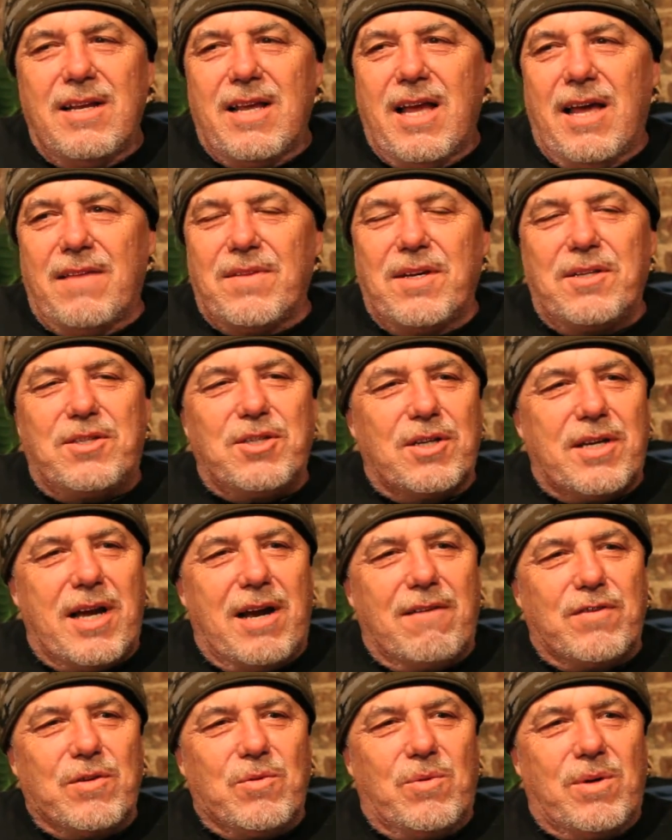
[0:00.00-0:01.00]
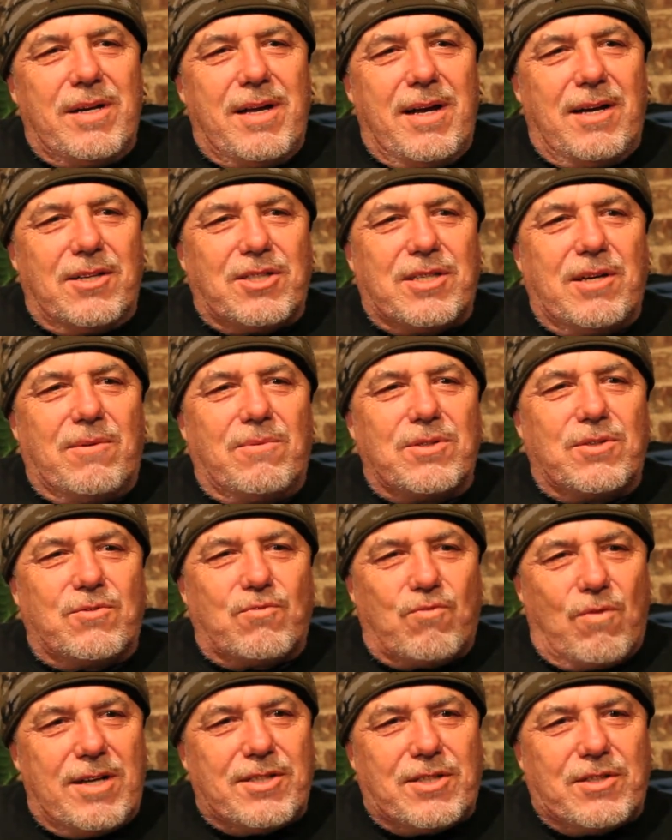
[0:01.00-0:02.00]
and they took everyone else that was
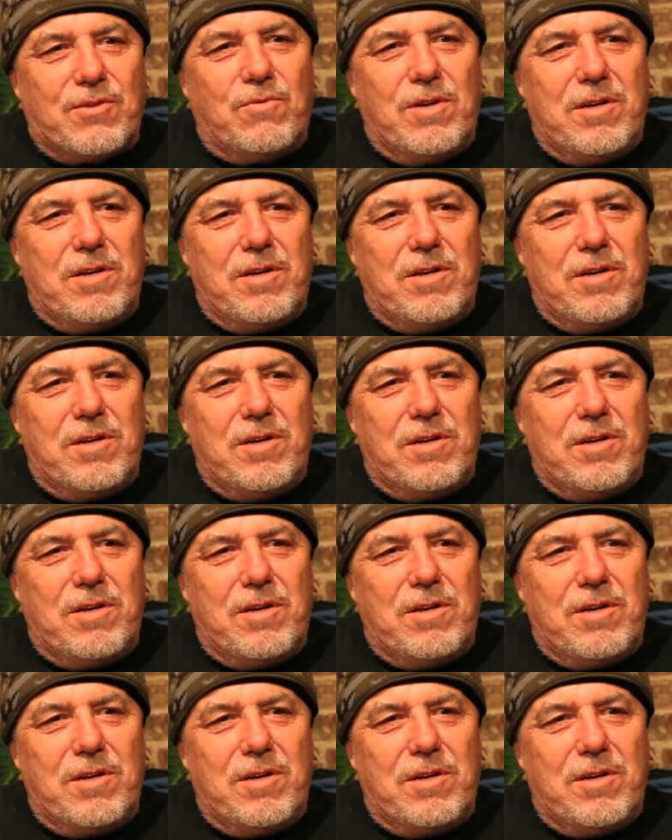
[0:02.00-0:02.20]
arrested